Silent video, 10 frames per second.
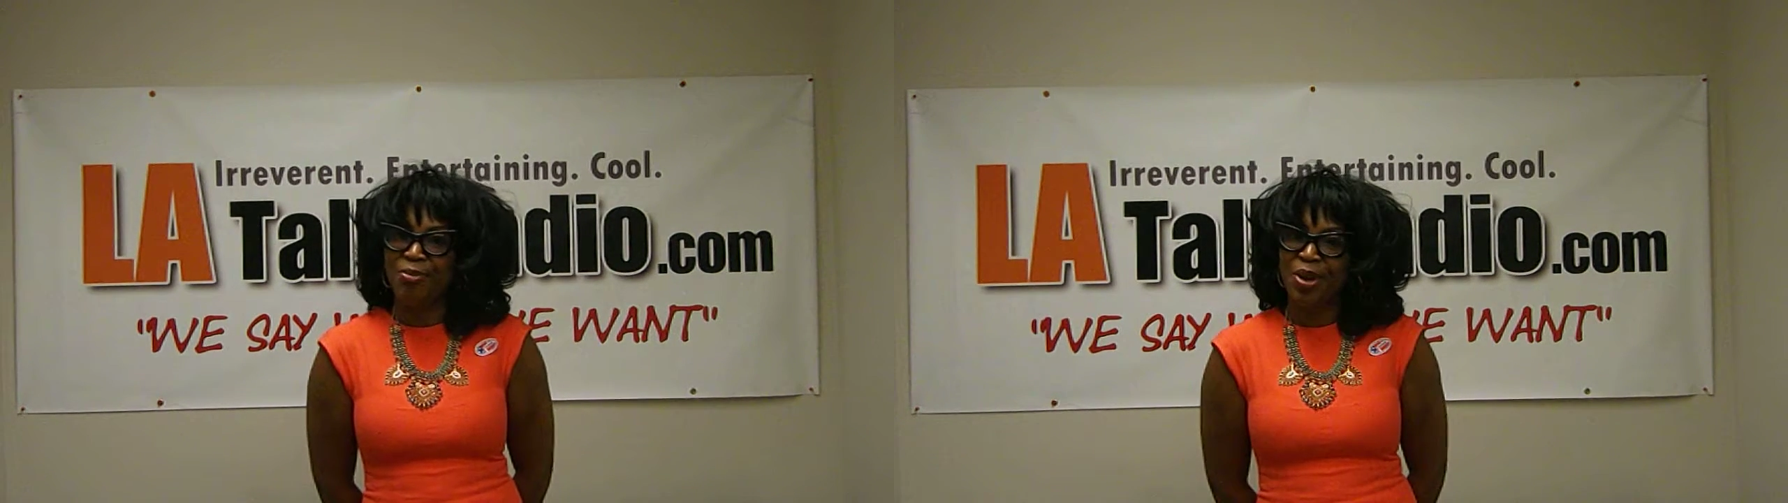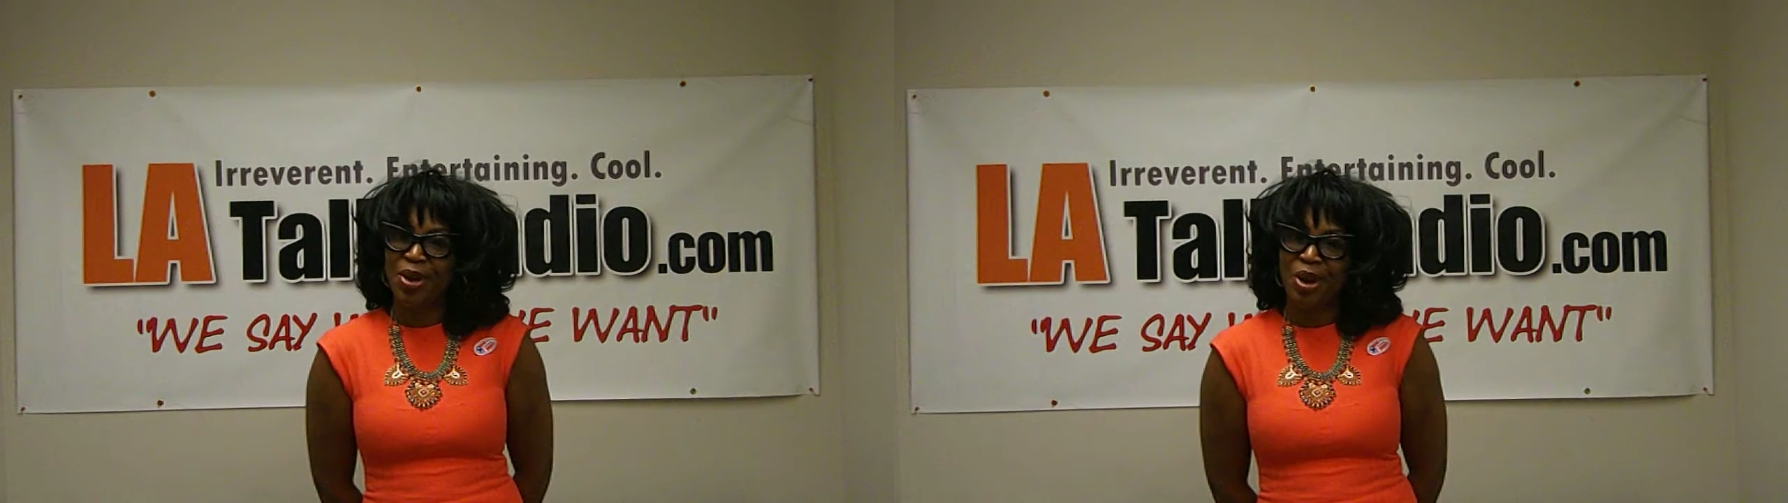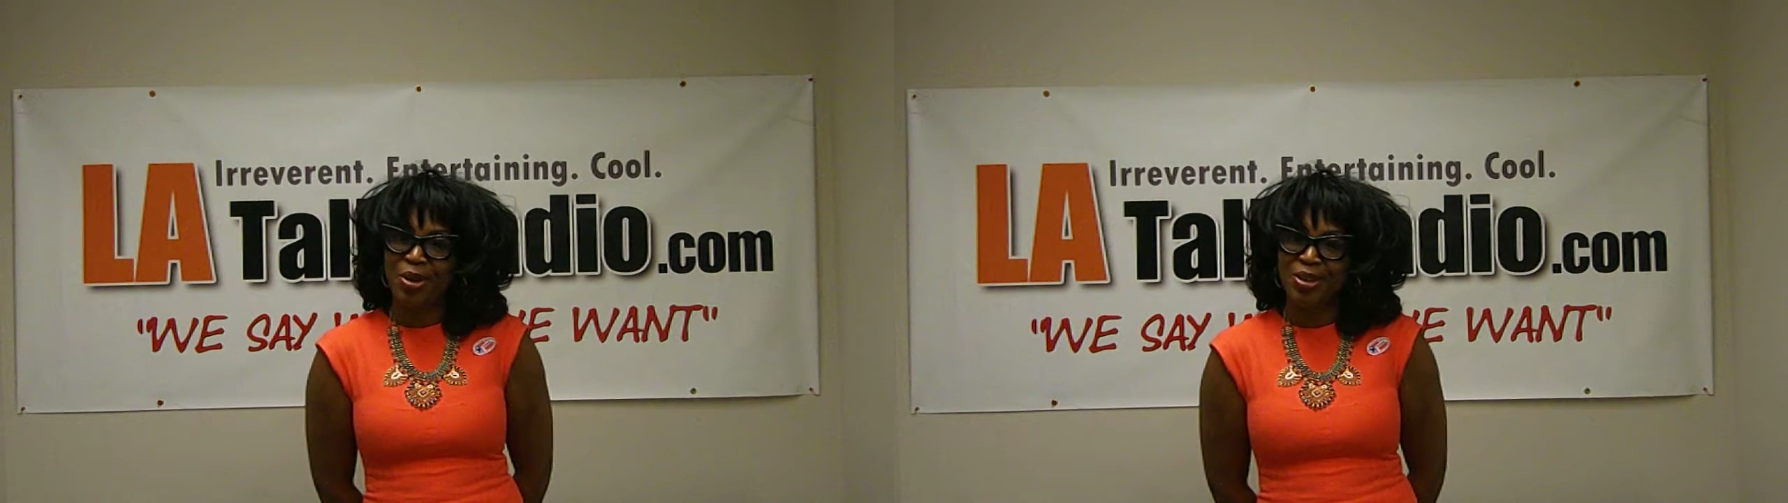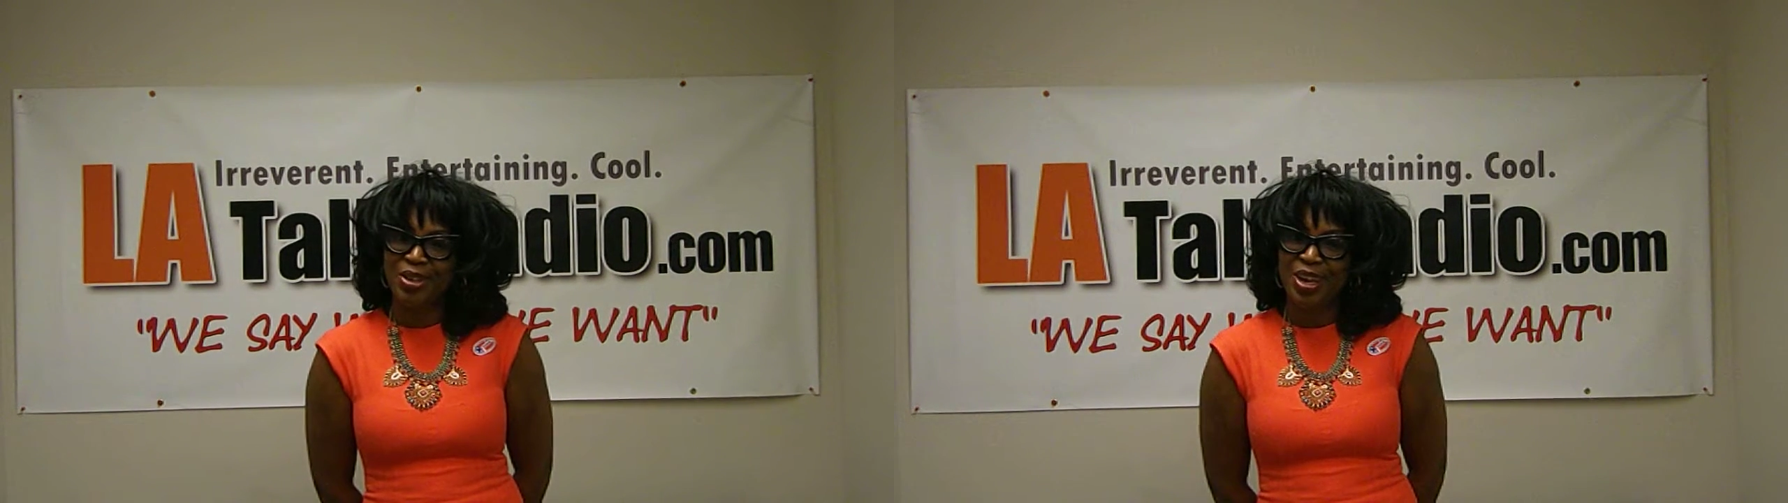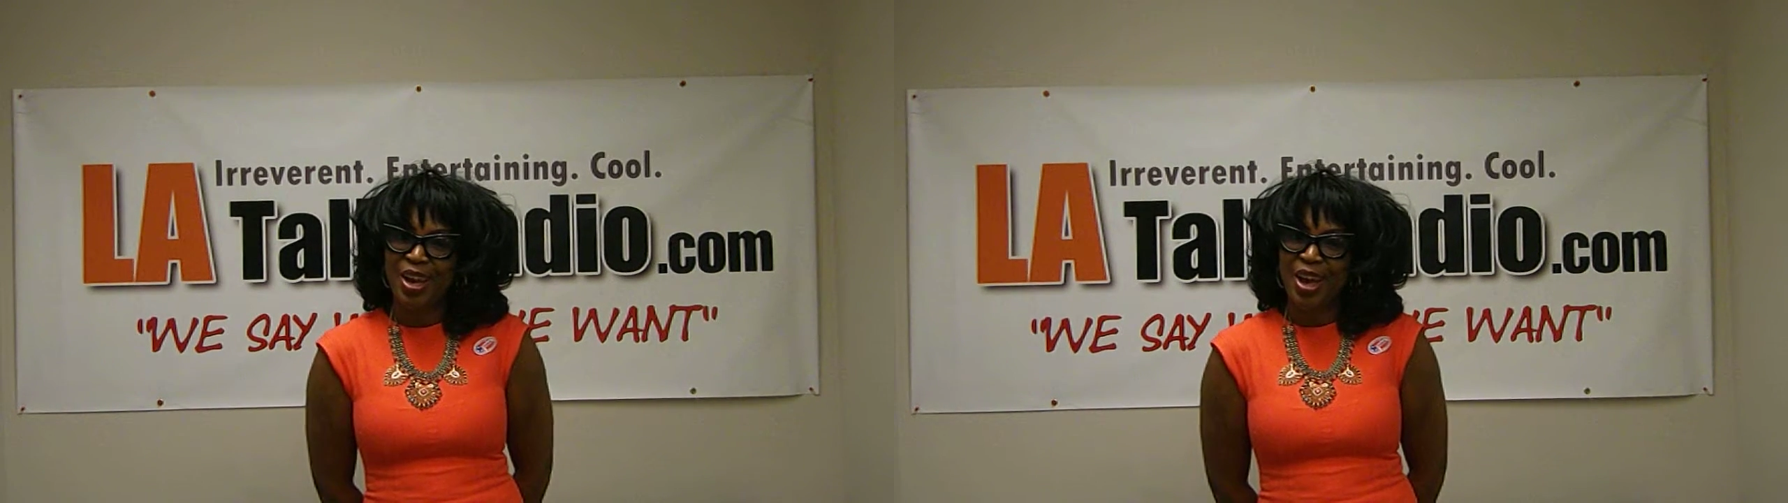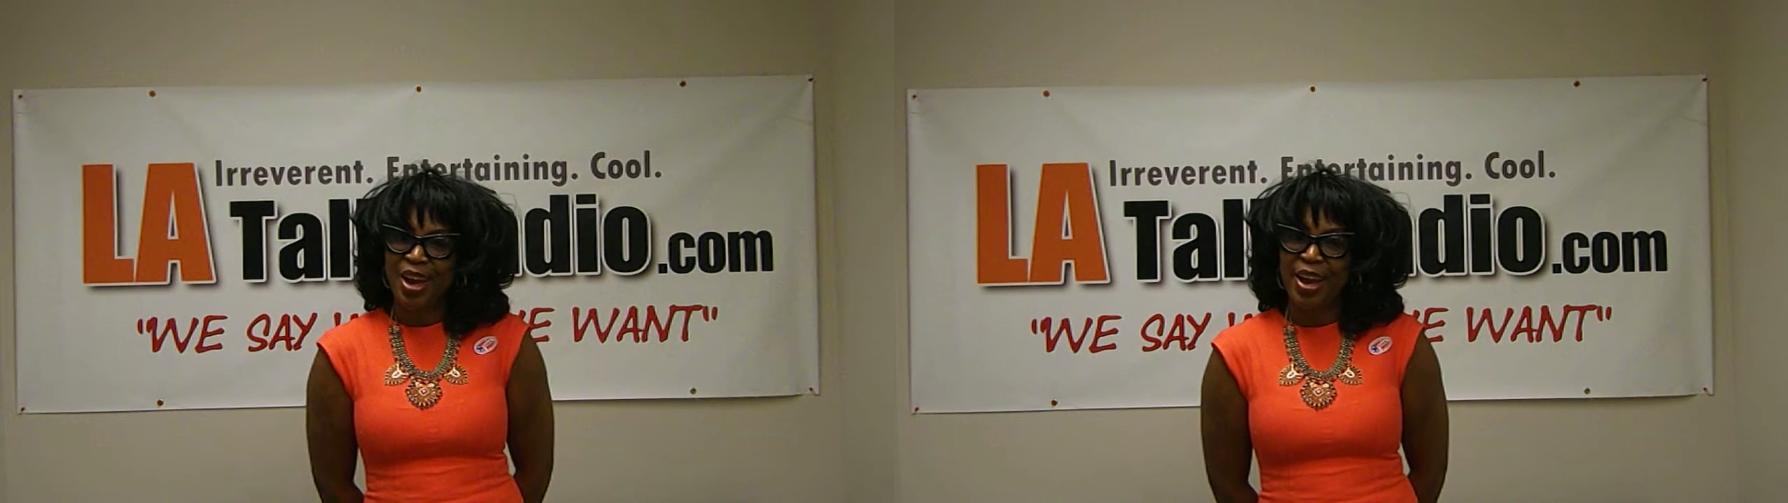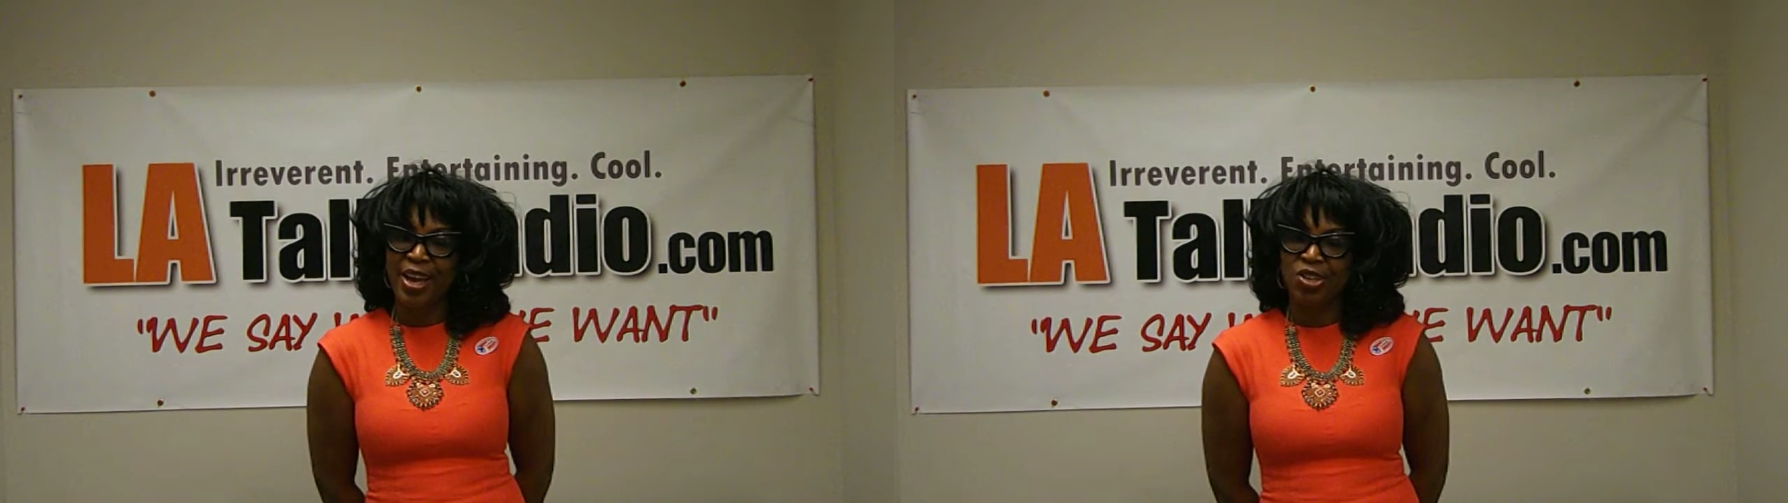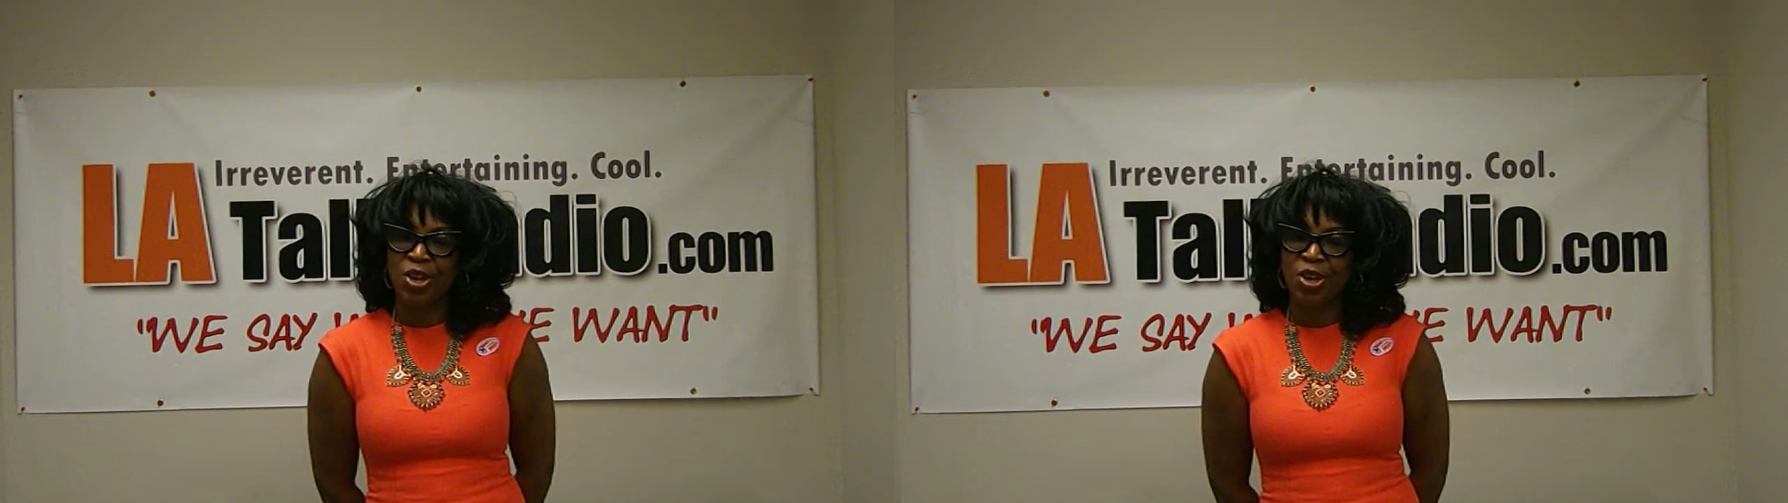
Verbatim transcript: being on, and I actually